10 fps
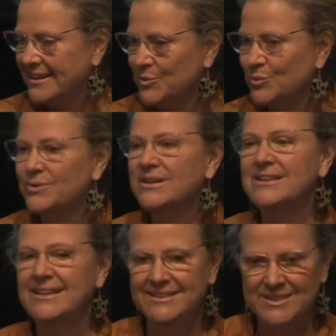
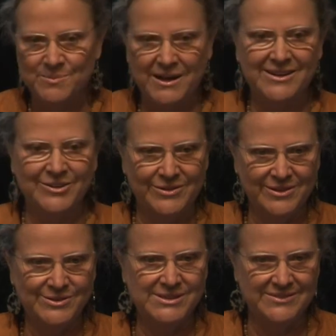really inspire
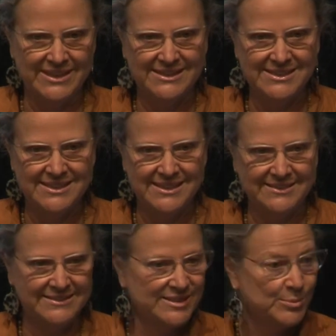those of us
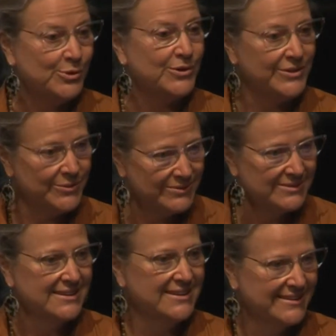that support you.
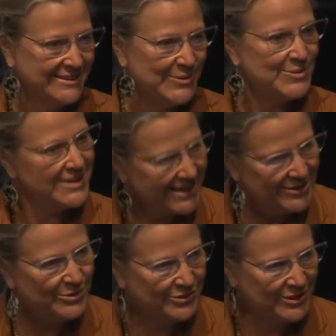So thank
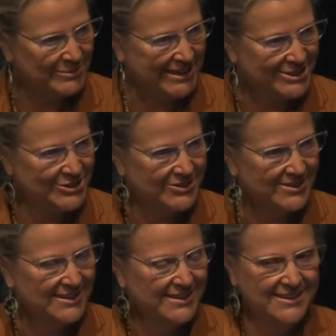you very much.
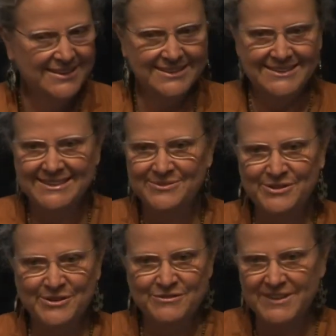This is a
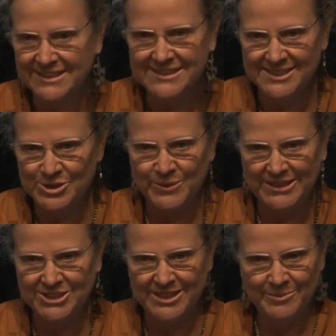very funny
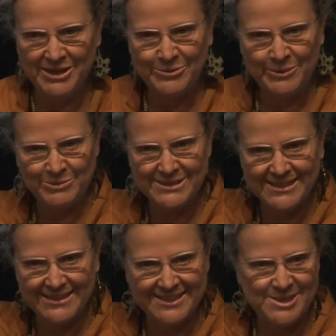situation. I'm here
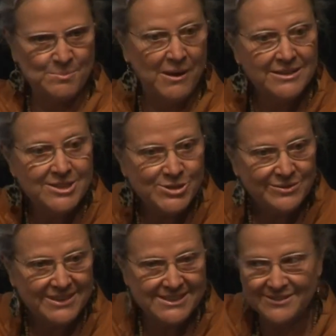representing the sponsor
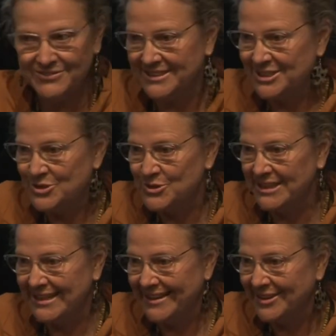of this event,
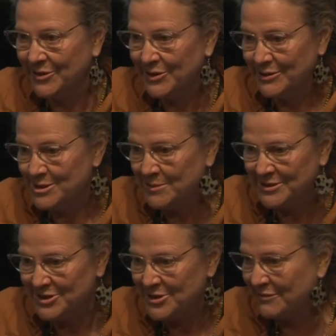Australian Ethical. I was supposed
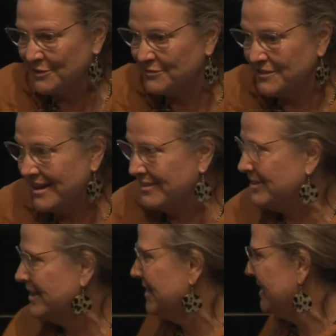to talk for 5-10
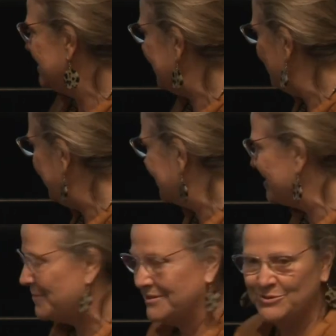minutes,
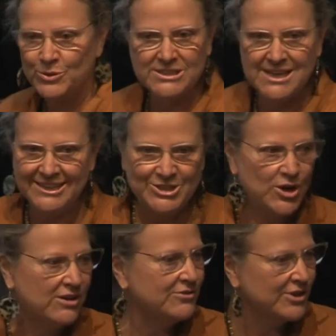but of course I could
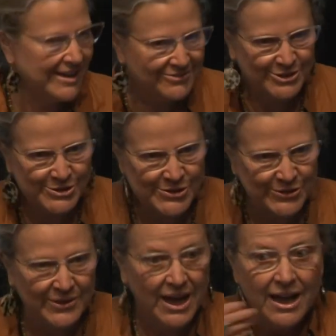talk forever, so